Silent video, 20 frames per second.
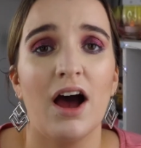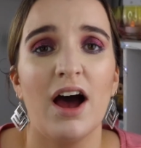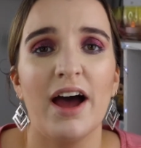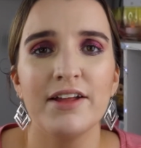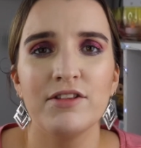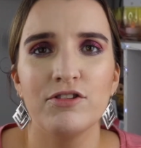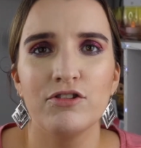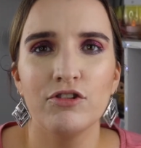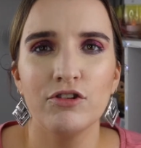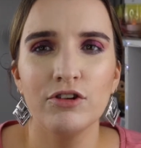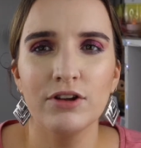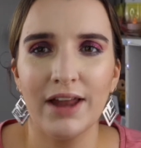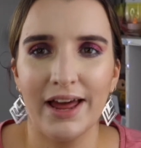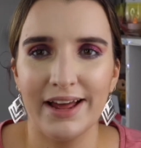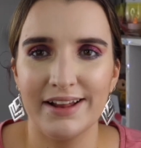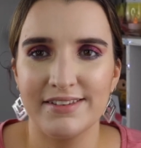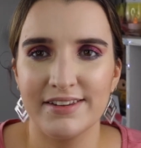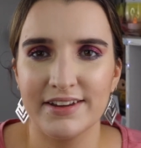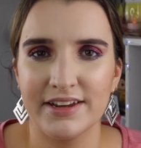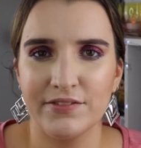I do
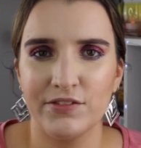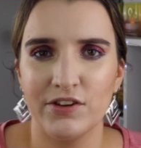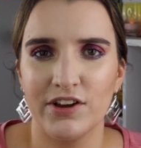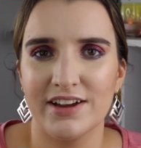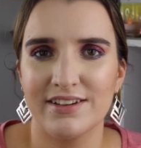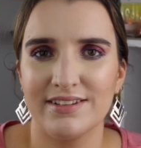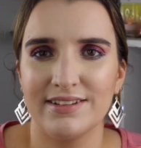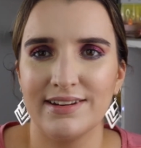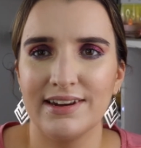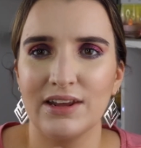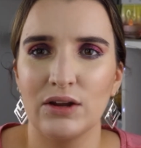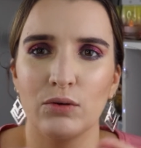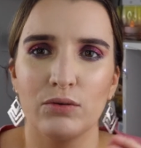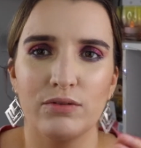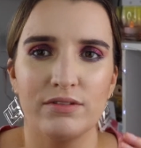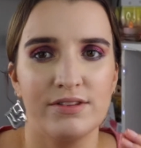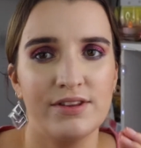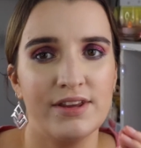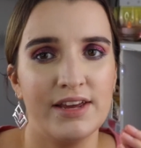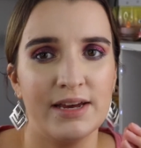like to give you guys little
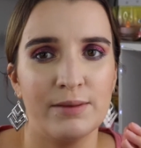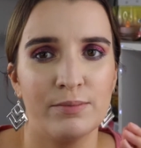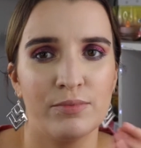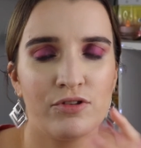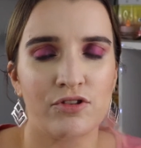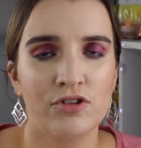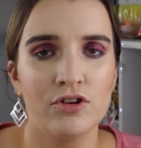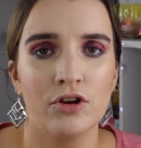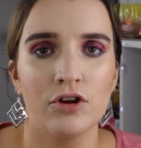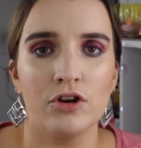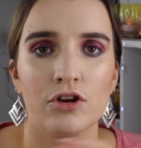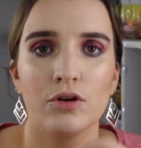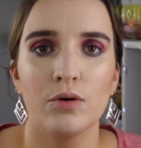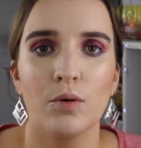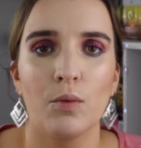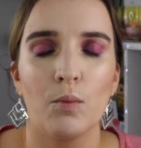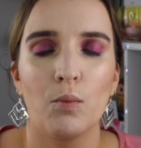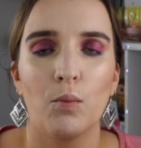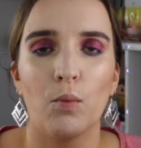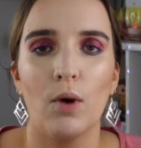tips
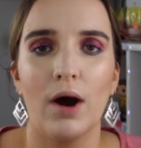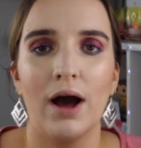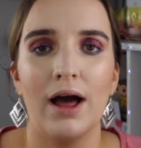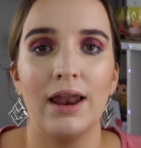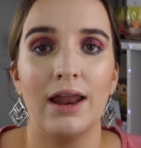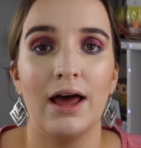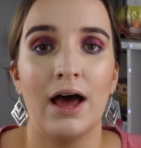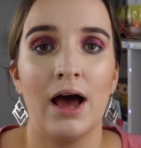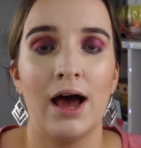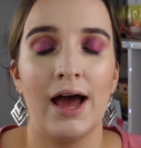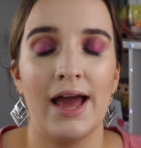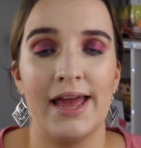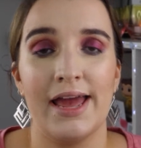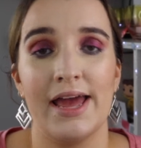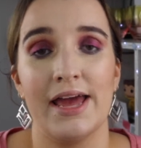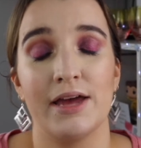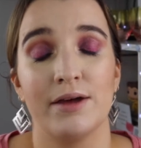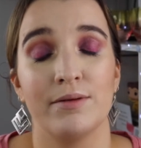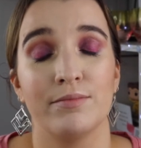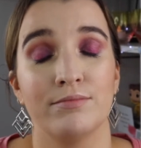while I
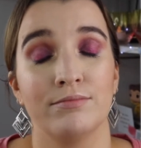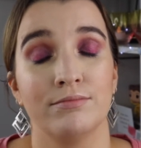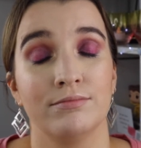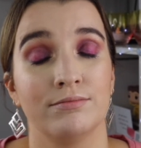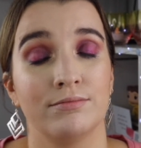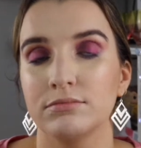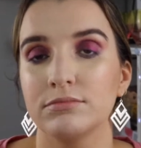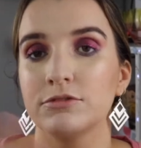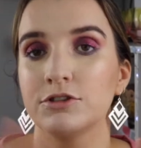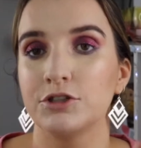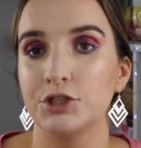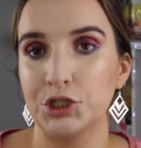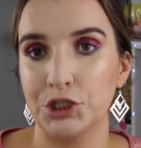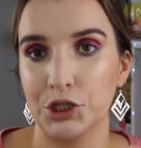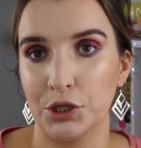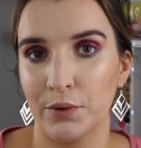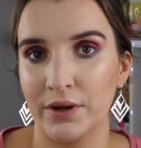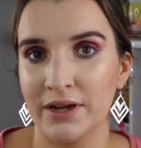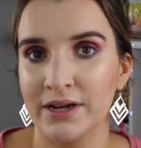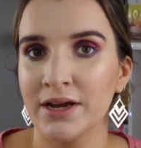am
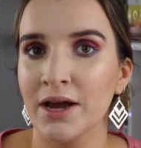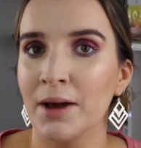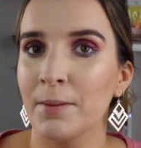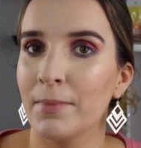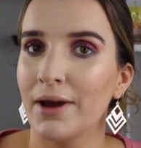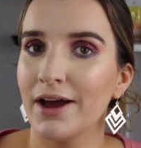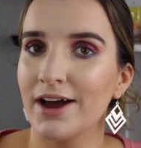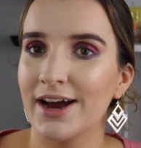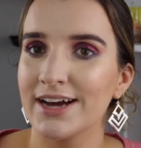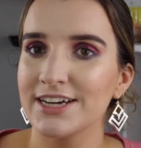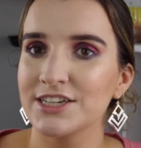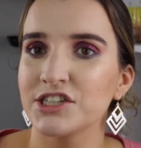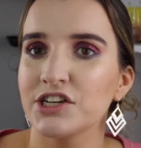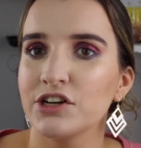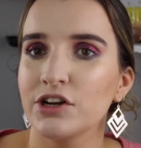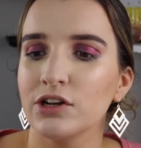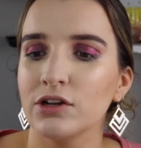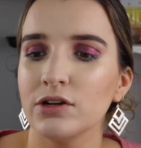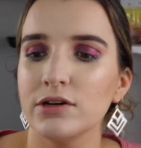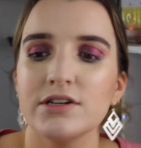doing my
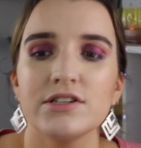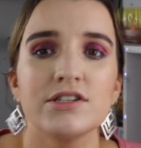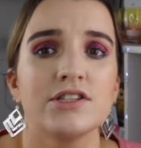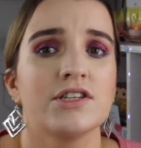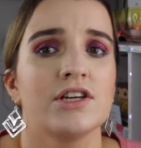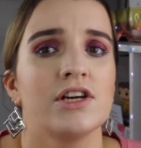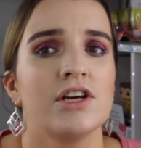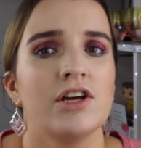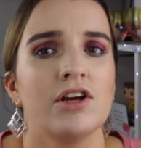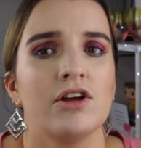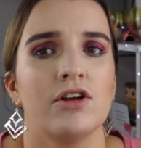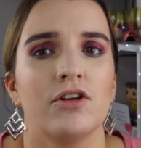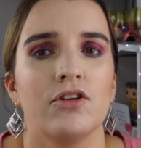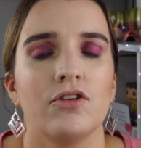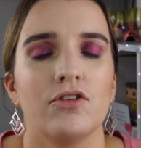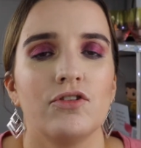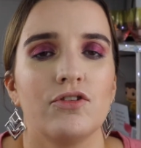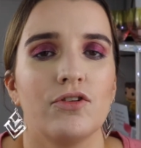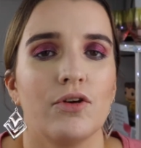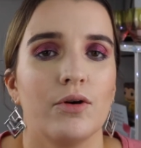eyeshadow looks,
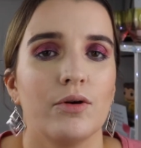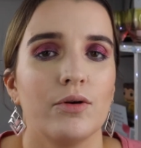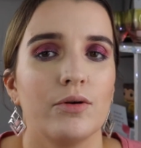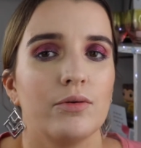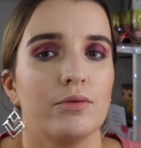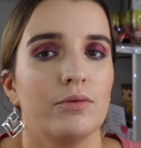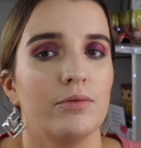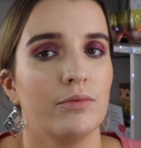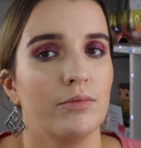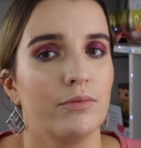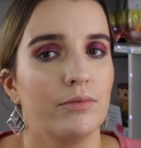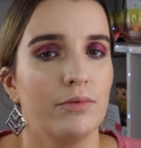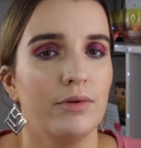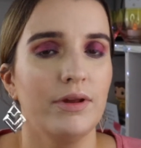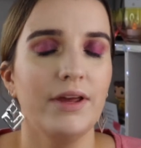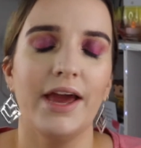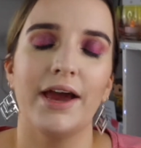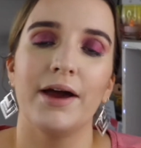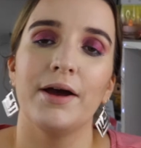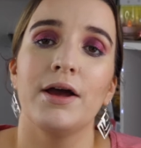so
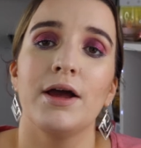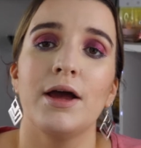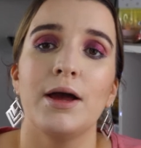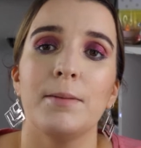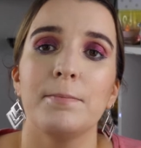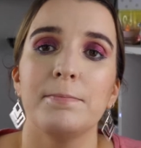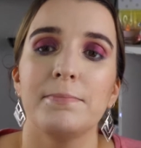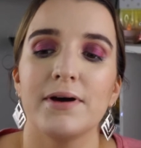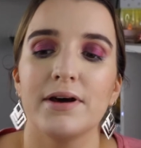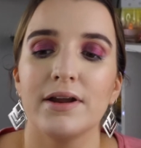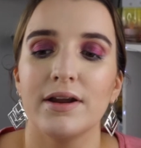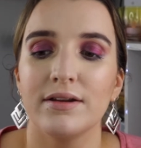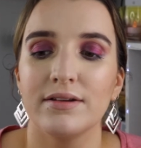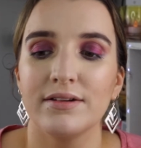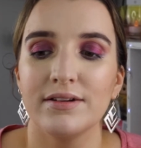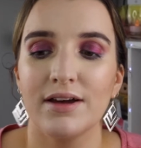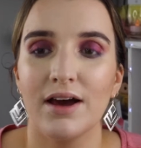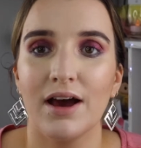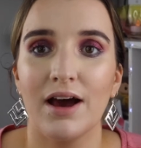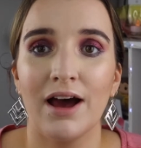yeah,
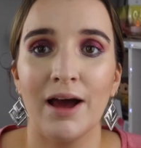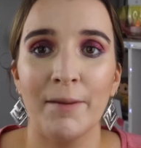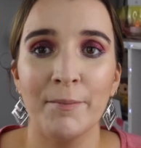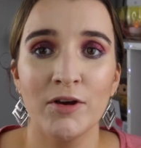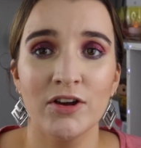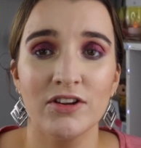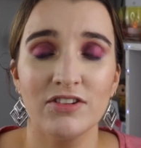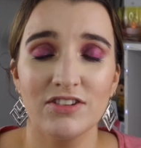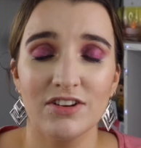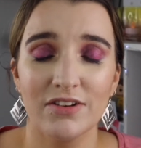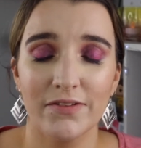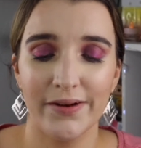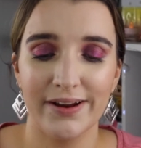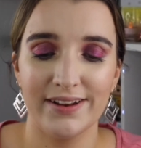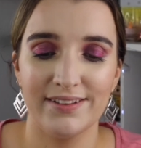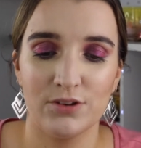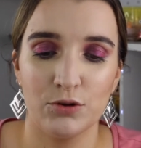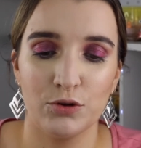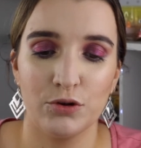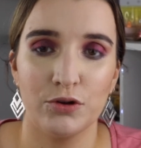but I'm just
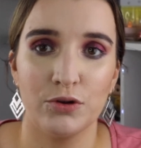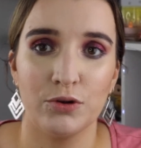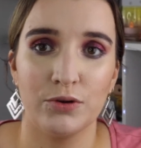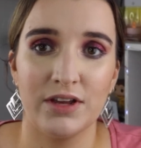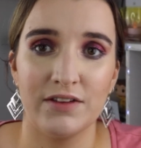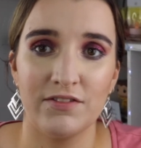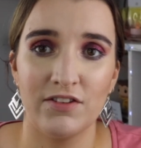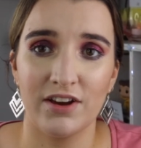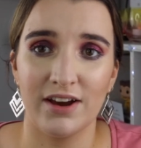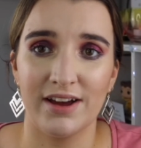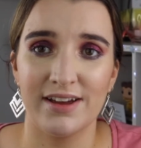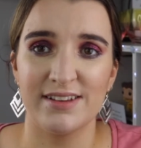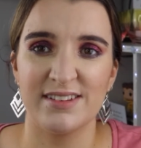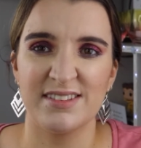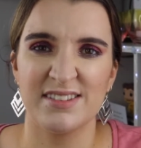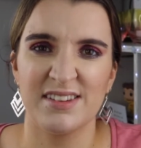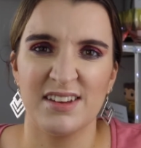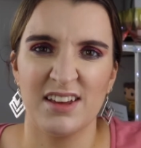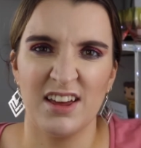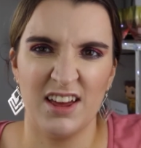going to give you
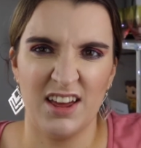guys